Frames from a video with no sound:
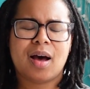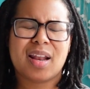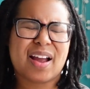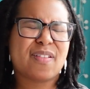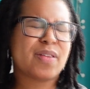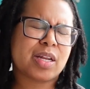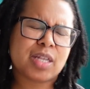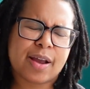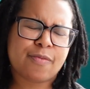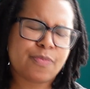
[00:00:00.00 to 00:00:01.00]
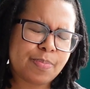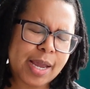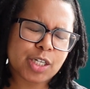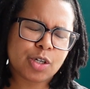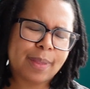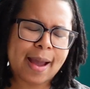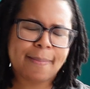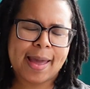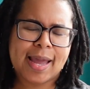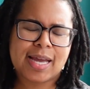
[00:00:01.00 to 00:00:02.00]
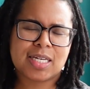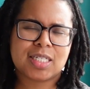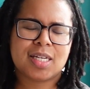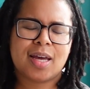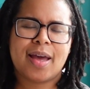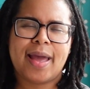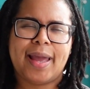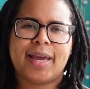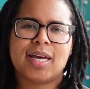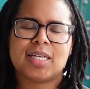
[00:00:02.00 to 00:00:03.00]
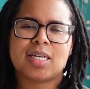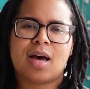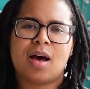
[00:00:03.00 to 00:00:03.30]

like major back pains. And